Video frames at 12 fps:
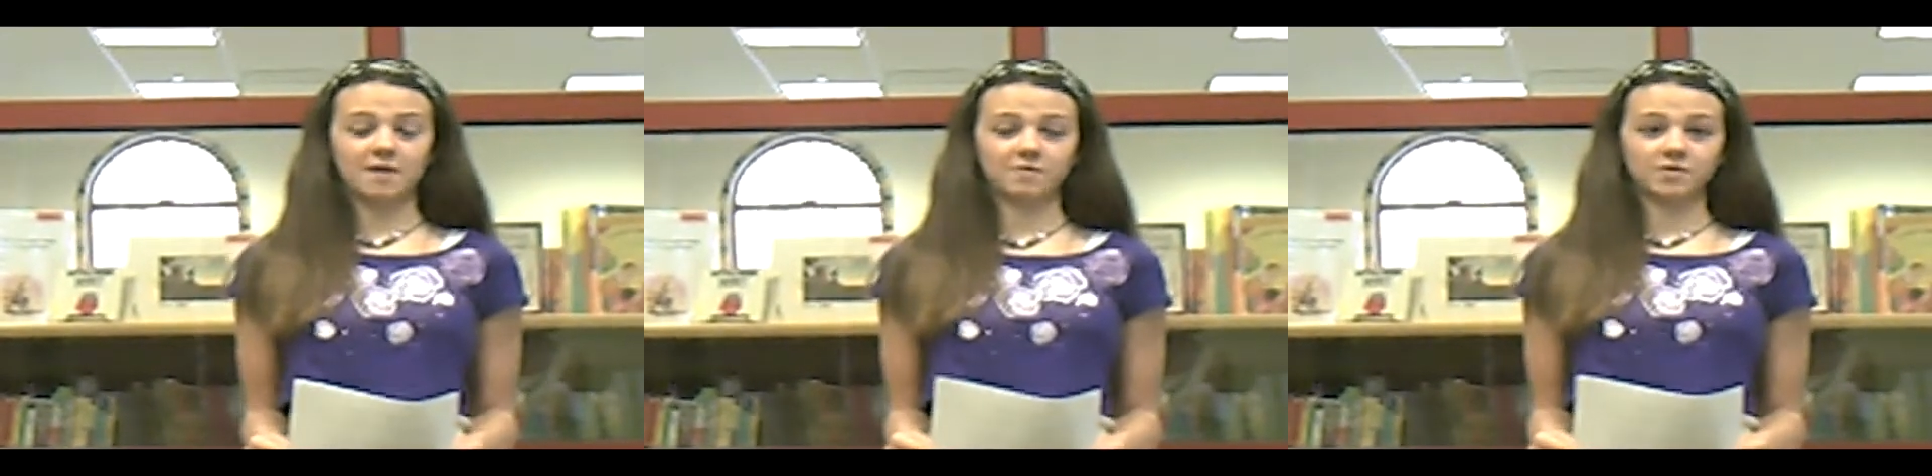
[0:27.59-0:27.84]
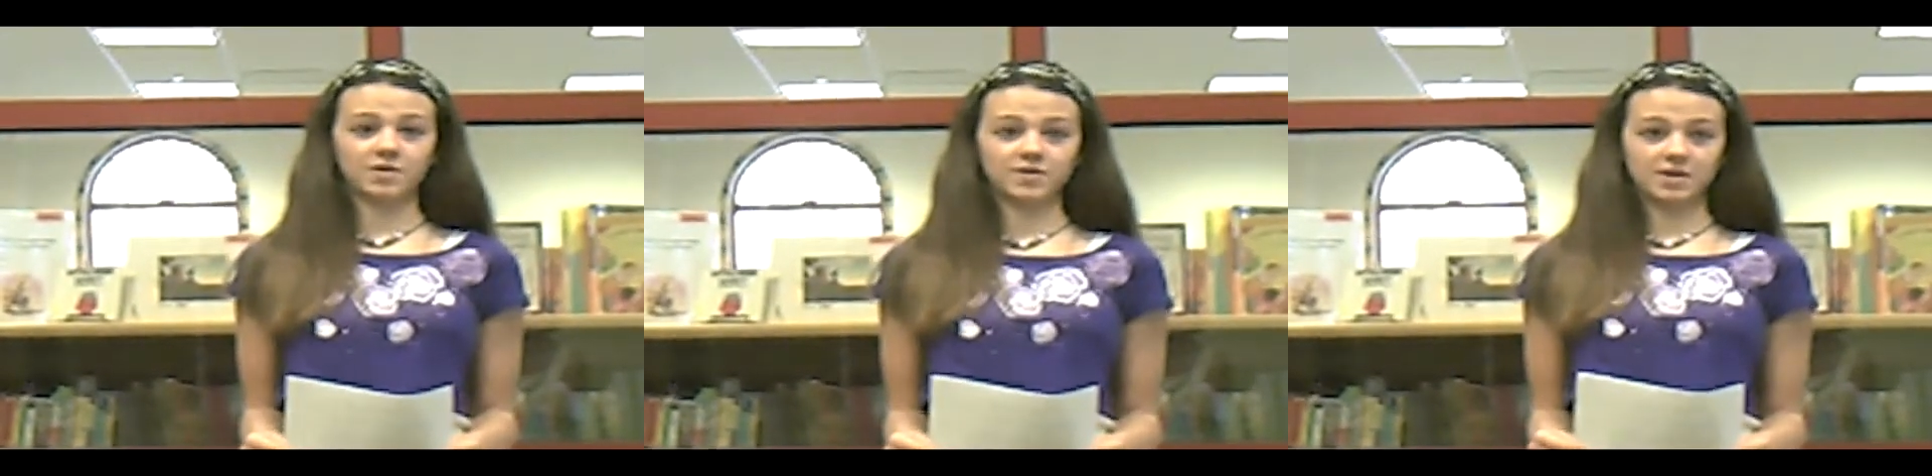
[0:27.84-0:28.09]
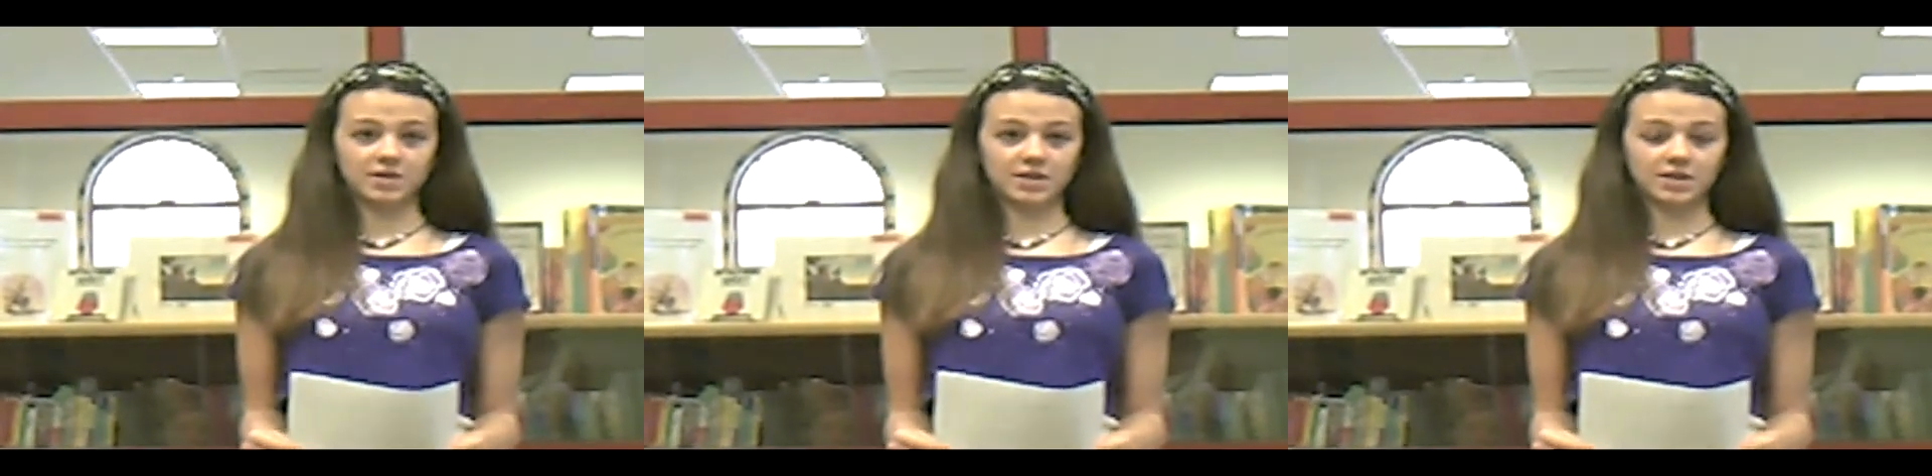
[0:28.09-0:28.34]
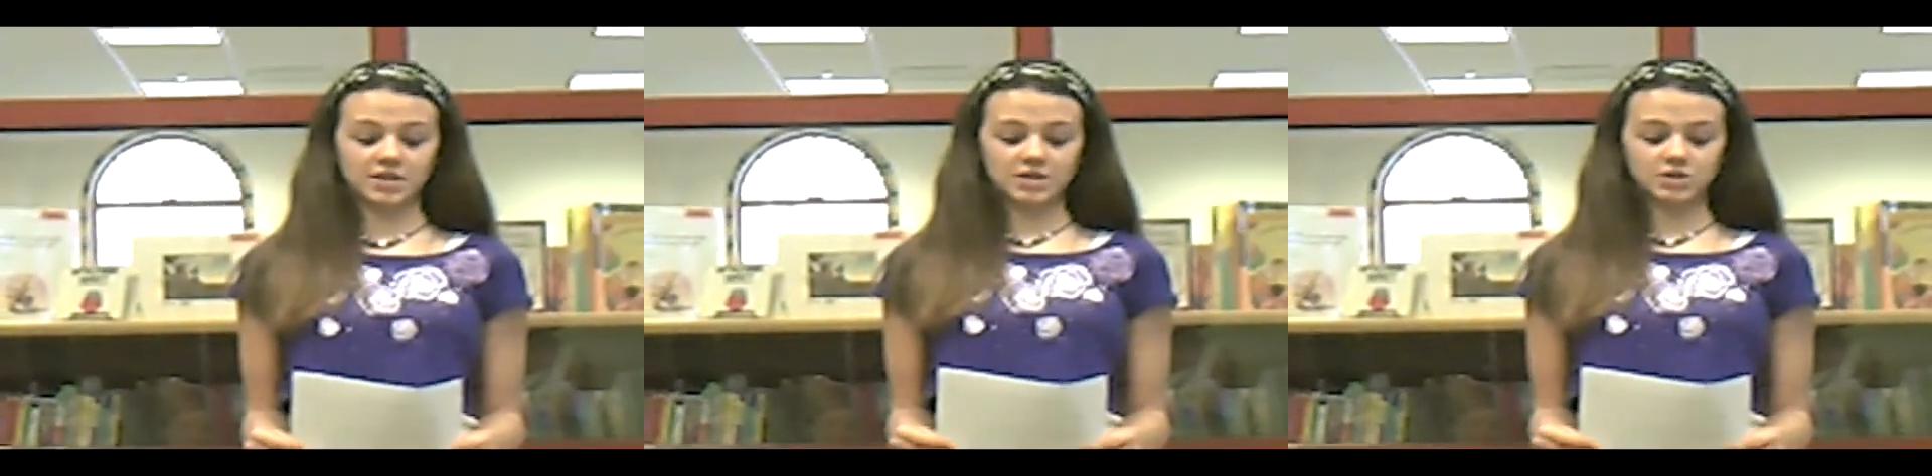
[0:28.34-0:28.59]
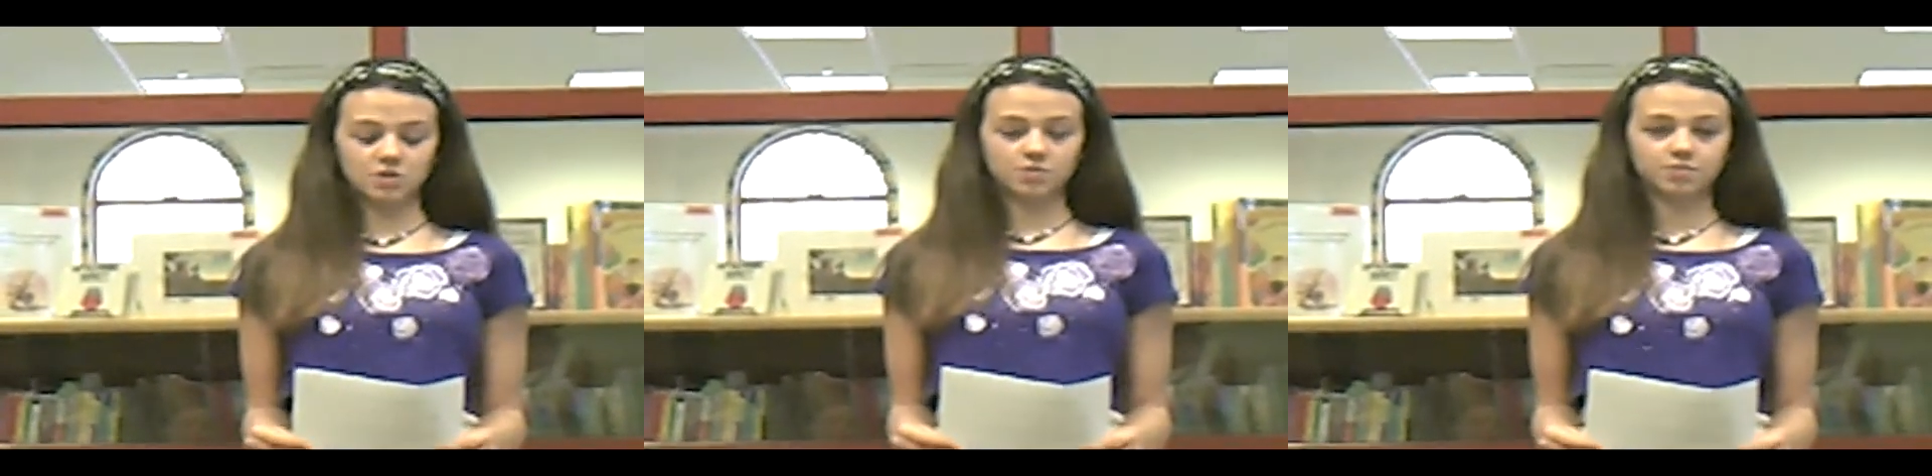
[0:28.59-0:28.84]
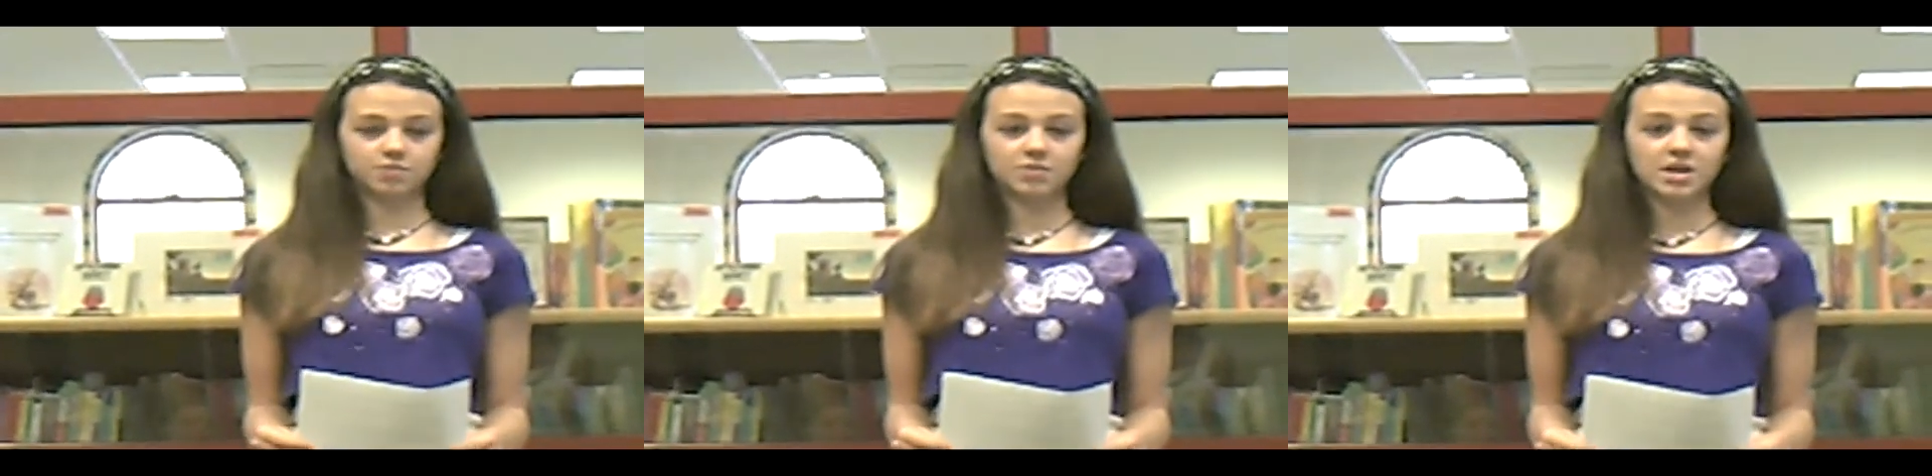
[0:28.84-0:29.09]
everything that they
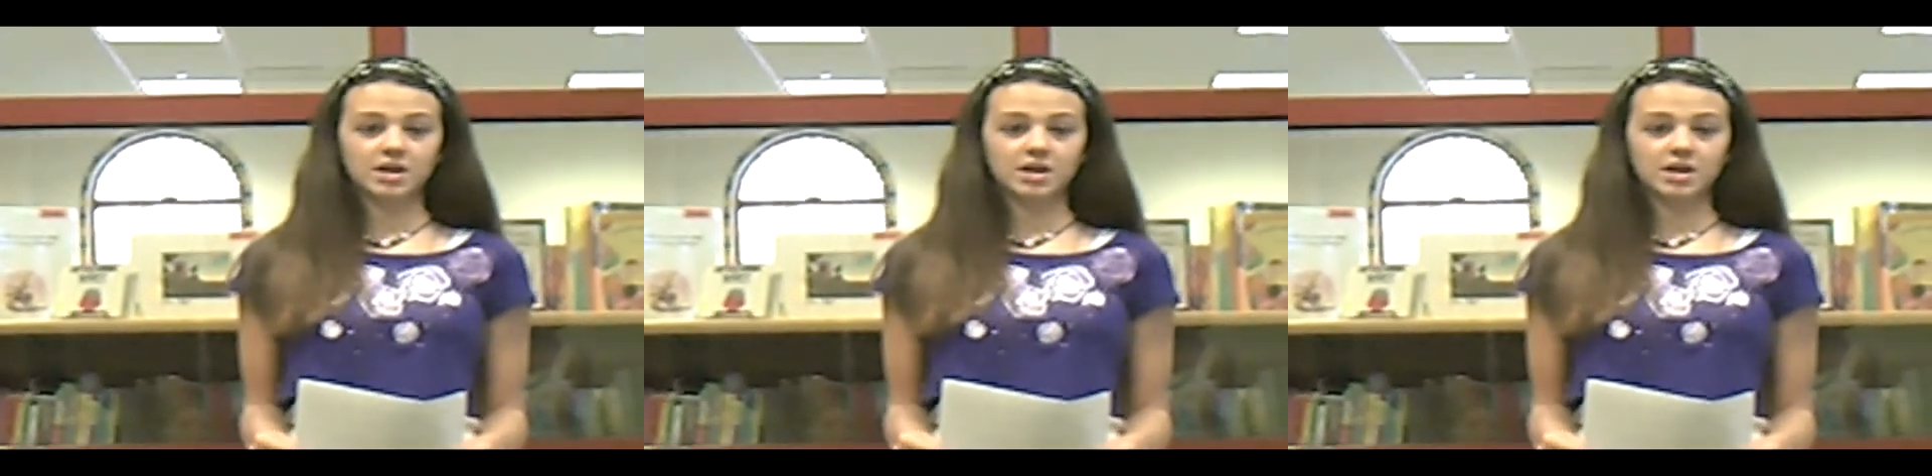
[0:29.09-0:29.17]
do.